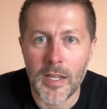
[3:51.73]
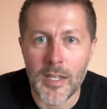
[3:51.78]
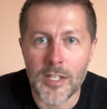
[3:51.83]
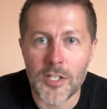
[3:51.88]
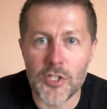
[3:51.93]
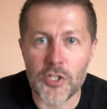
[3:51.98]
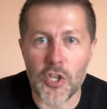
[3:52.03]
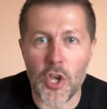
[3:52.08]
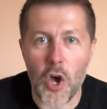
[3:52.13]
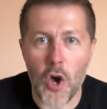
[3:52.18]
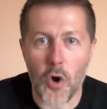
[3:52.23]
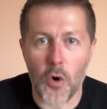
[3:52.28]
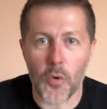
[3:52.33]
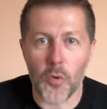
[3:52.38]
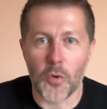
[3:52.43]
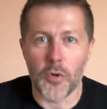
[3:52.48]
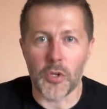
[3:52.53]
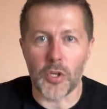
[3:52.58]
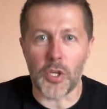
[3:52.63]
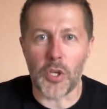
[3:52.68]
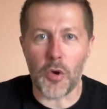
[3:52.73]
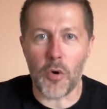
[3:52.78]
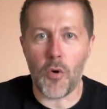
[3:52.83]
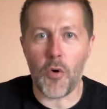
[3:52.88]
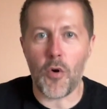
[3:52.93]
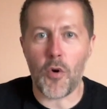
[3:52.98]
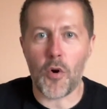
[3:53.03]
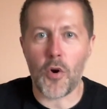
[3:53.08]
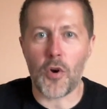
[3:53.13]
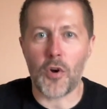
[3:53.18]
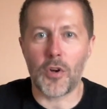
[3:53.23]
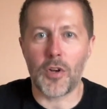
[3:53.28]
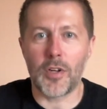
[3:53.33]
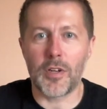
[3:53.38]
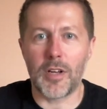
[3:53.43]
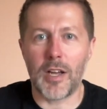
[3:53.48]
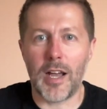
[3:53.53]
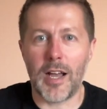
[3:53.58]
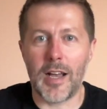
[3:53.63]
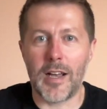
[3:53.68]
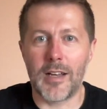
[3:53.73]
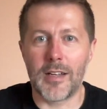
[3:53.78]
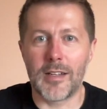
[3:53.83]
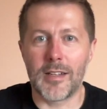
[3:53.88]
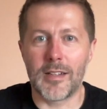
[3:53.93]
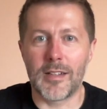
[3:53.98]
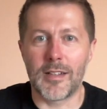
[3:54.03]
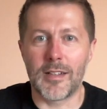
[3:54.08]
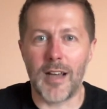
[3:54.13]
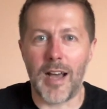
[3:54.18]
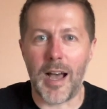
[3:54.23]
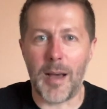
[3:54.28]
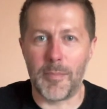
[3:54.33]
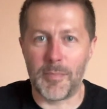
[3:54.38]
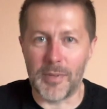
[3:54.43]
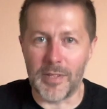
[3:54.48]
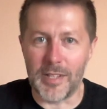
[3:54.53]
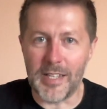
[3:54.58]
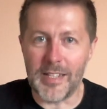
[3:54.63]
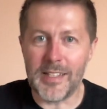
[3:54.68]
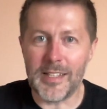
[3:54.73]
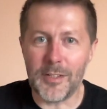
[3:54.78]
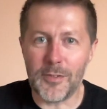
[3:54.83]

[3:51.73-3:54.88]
So your ability